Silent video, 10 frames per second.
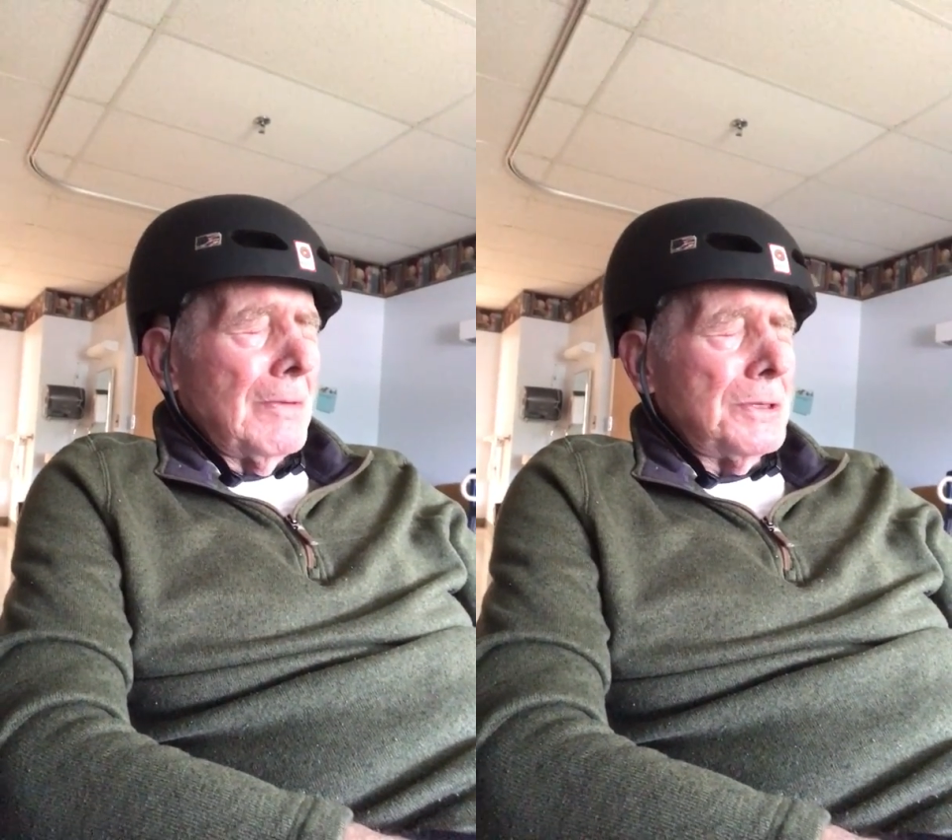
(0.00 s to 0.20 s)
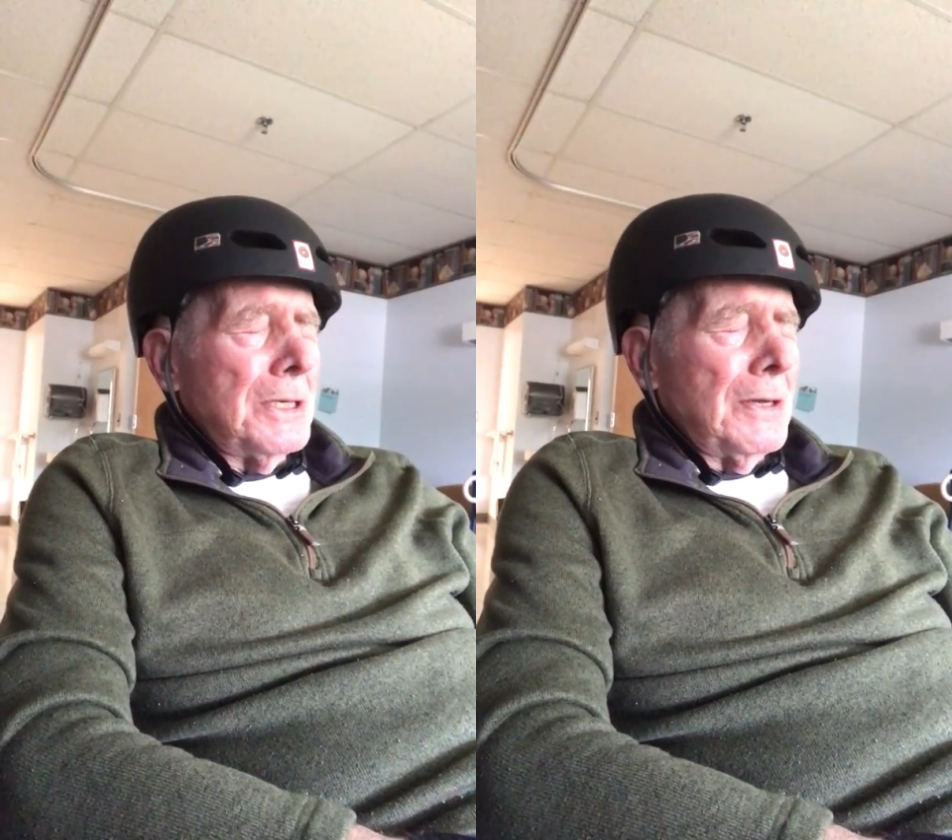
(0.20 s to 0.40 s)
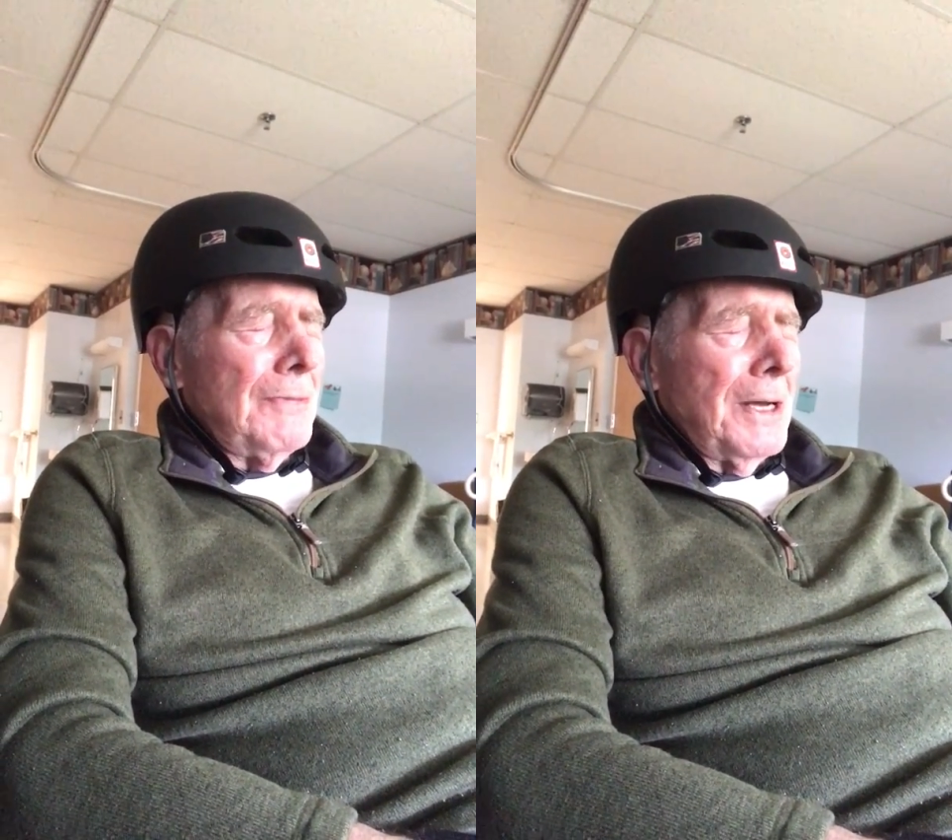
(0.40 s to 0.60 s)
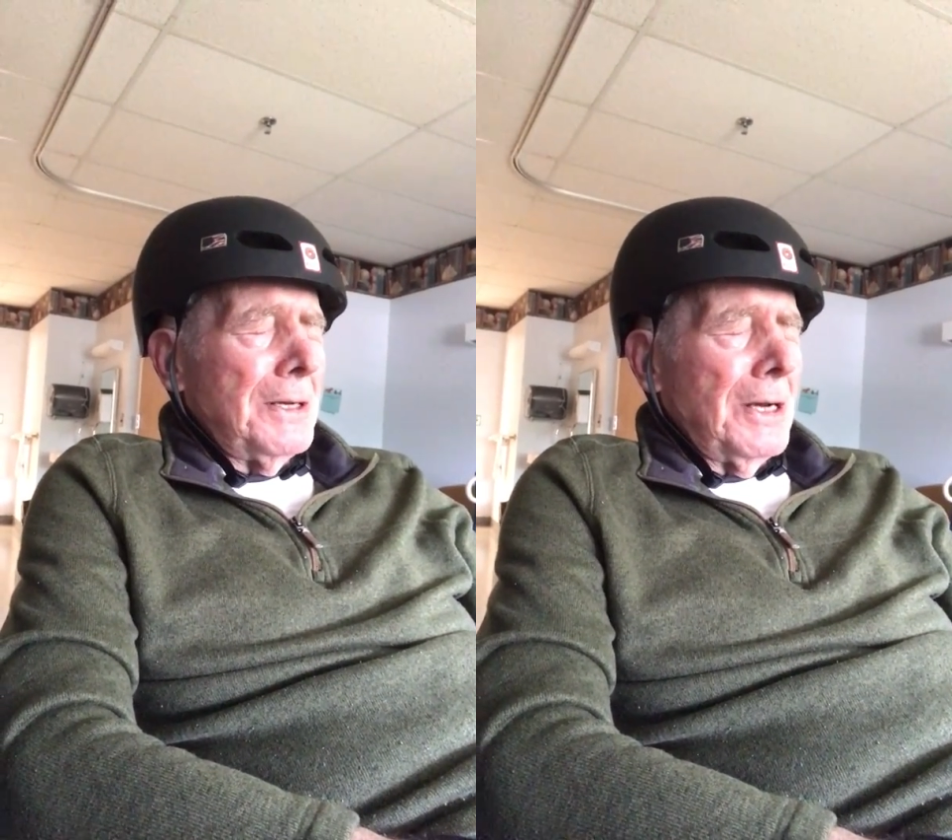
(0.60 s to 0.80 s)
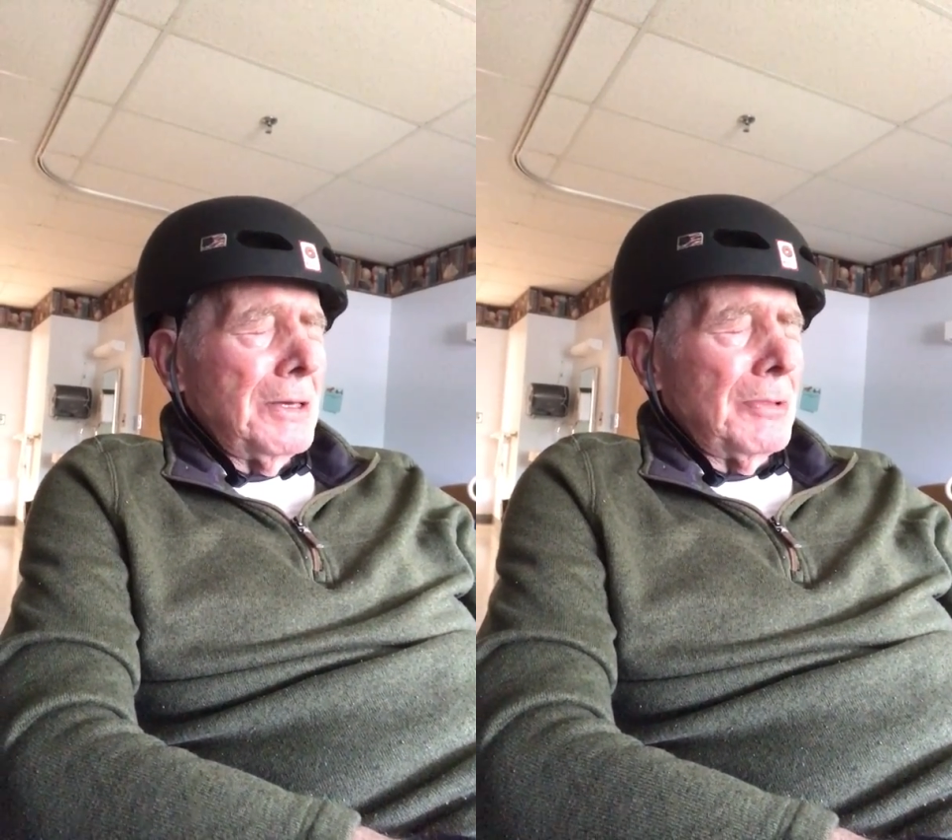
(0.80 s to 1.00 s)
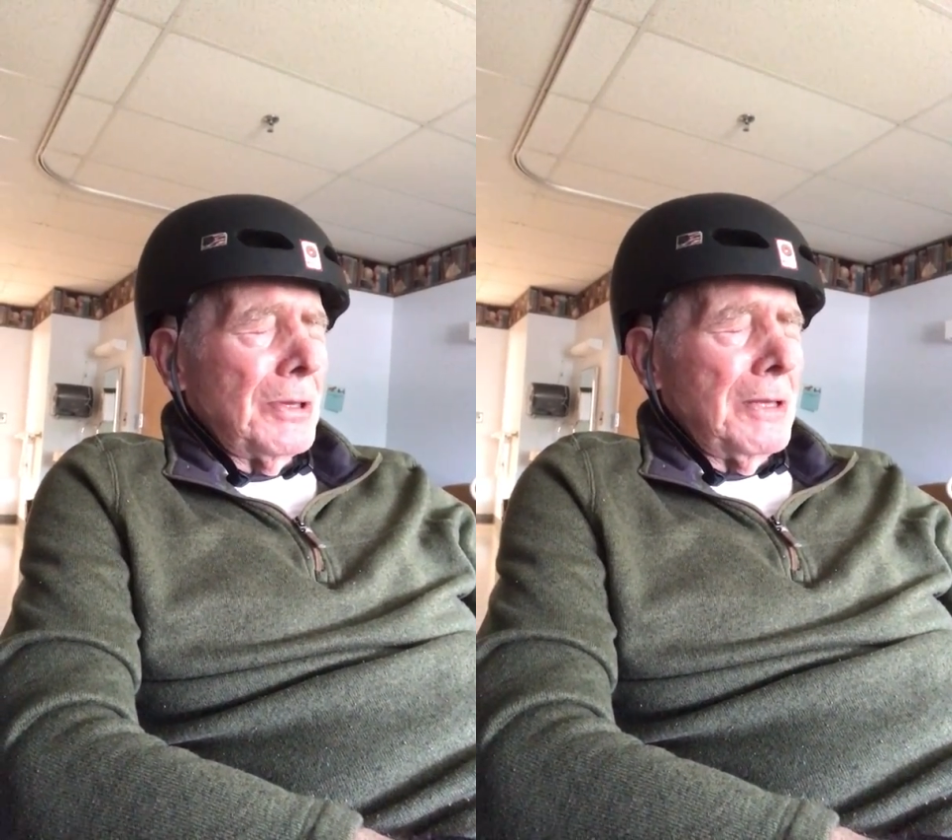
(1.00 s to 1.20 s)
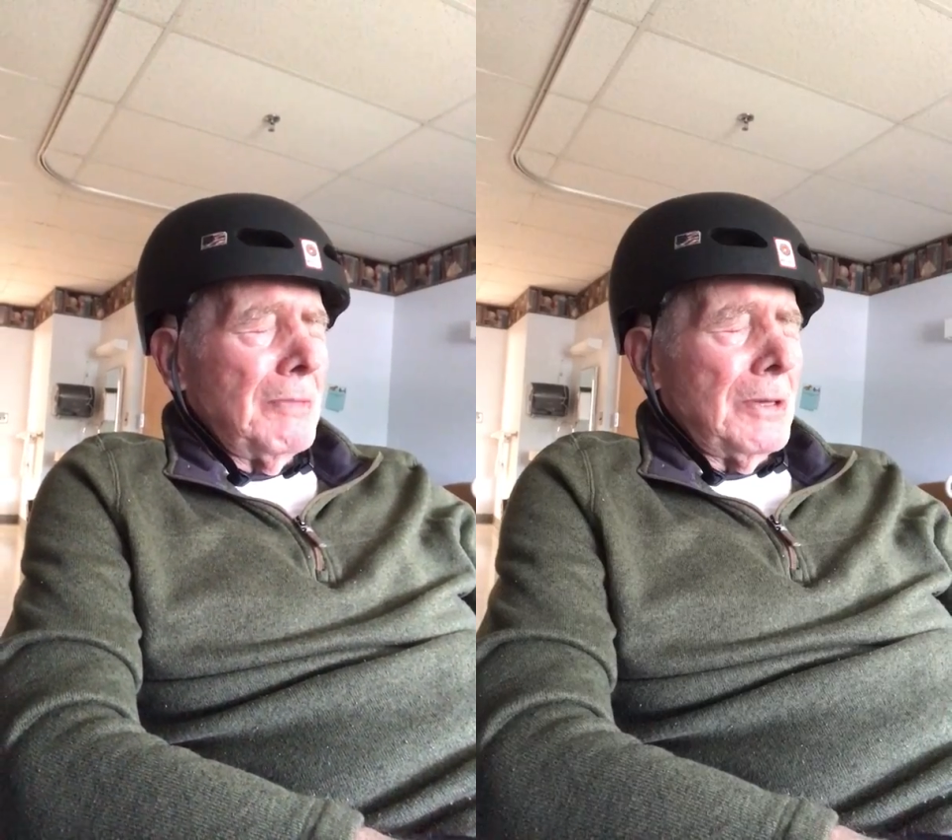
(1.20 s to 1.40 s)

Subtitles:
which I found hard to believe,